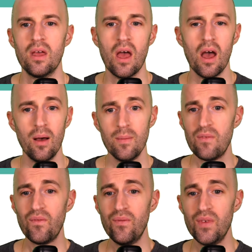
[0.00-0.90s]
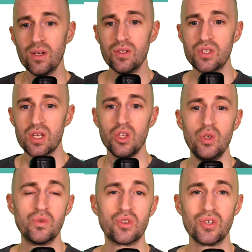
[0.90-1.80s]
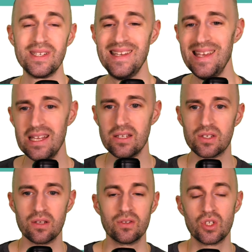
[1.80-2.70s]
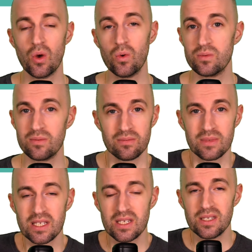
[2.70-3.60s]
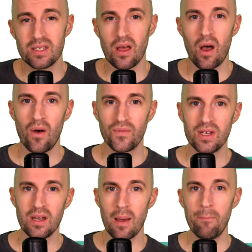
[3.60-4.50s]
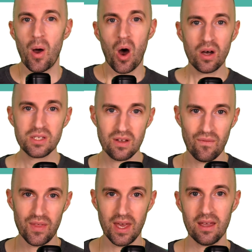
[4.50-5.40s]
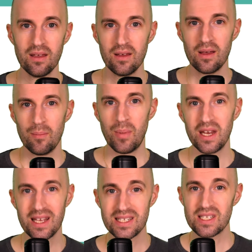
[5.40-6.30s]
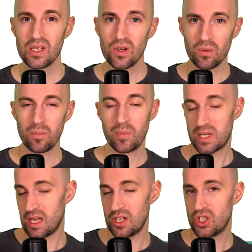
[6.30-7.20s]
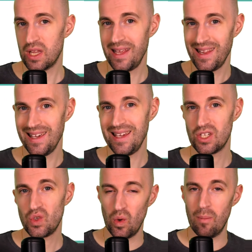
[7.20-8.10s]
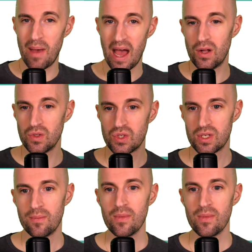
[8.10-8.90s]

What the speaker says: It fulfills users' needs. So this is often a positive thing, but it can still potentially lead to a bounce